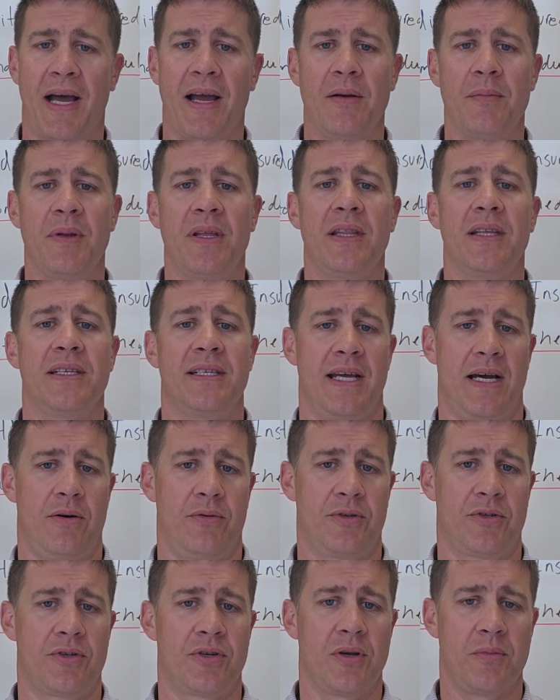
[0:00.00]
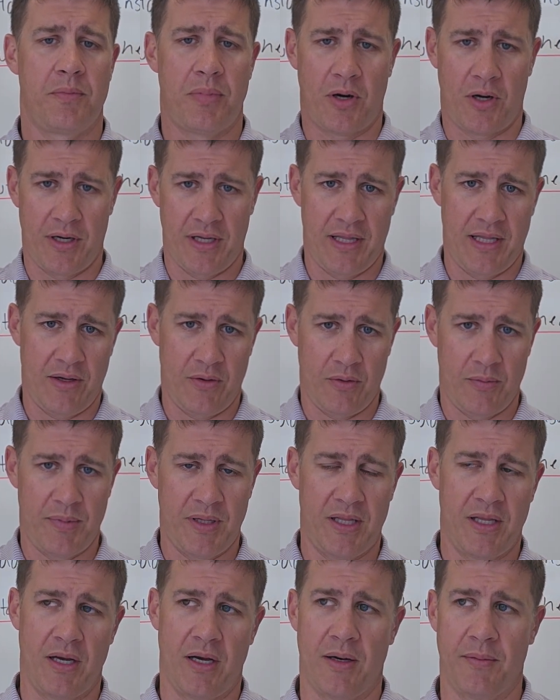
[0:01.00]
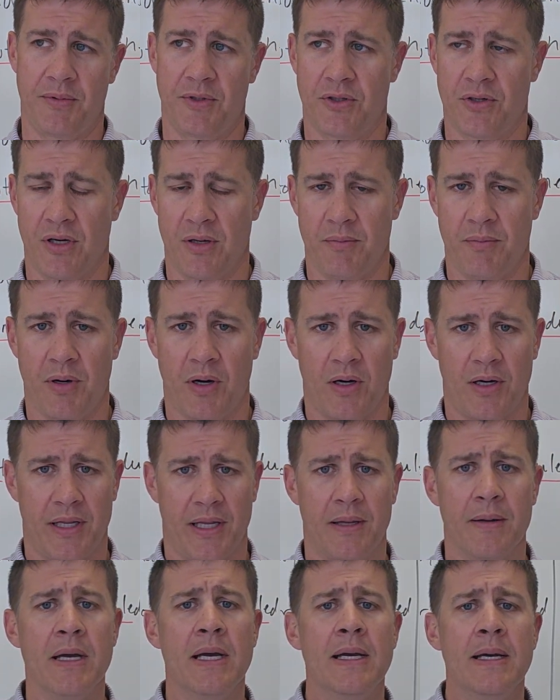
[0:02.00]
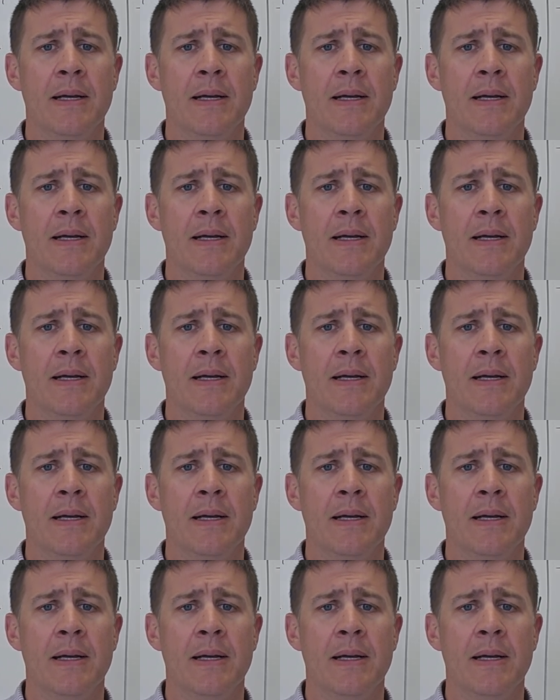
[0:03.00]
I'd be the downstream party, they would be the upstream party.